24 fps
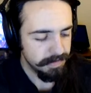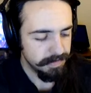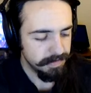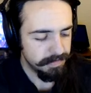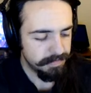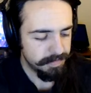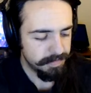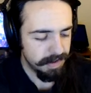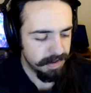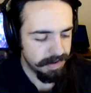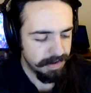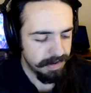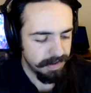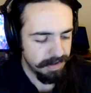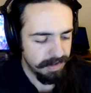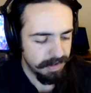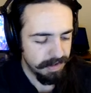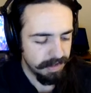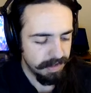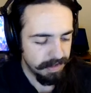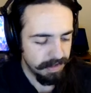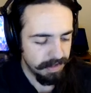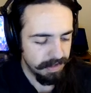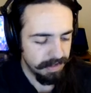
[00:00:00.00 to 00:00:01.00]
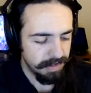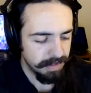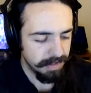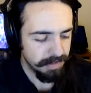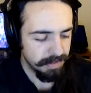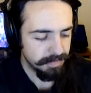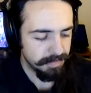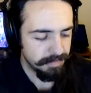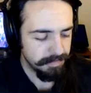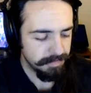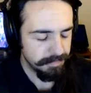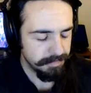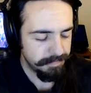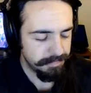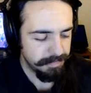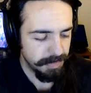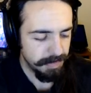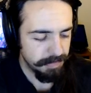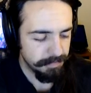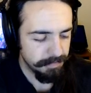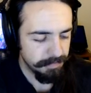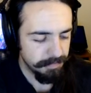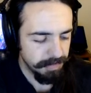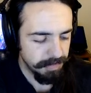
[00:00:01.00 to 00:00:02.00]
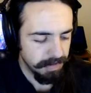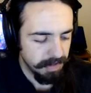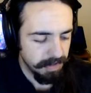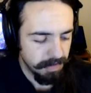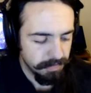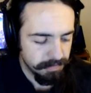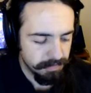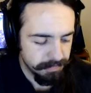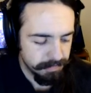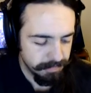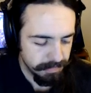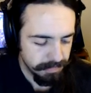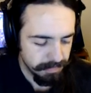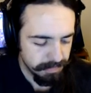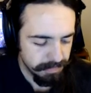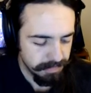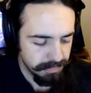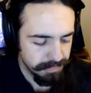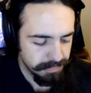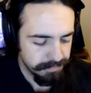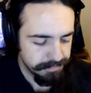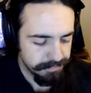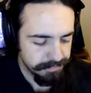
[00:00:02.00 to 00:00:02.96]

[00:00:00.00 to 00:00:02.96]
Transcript: said he found really useful